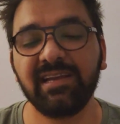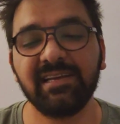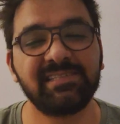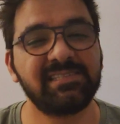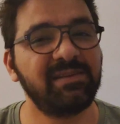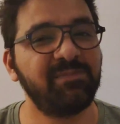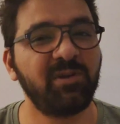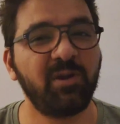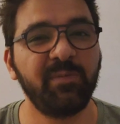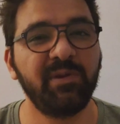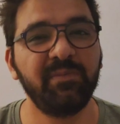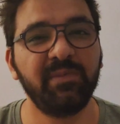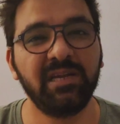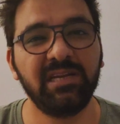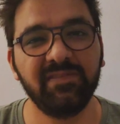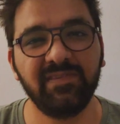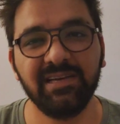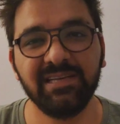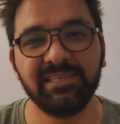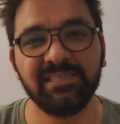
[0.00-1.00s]
a custom ROM in my
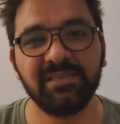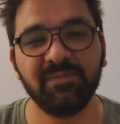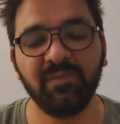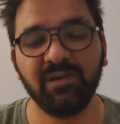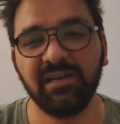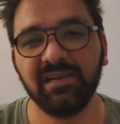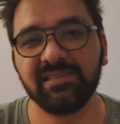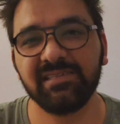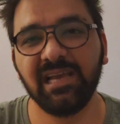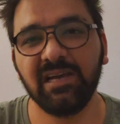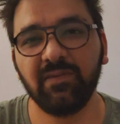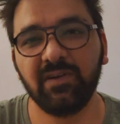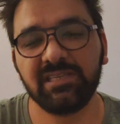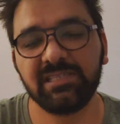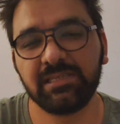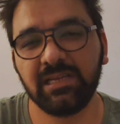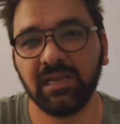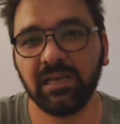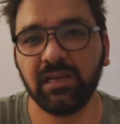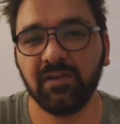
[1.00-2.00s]
device because I
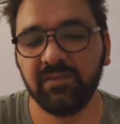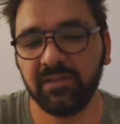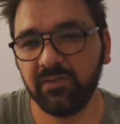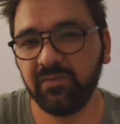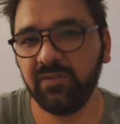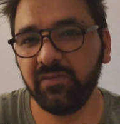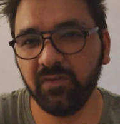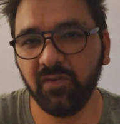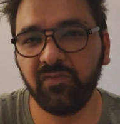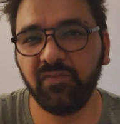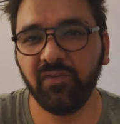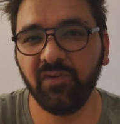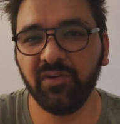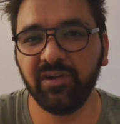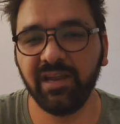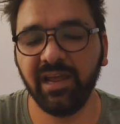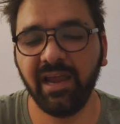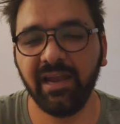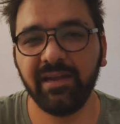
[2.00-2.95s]
was stuck with a Vivo phone,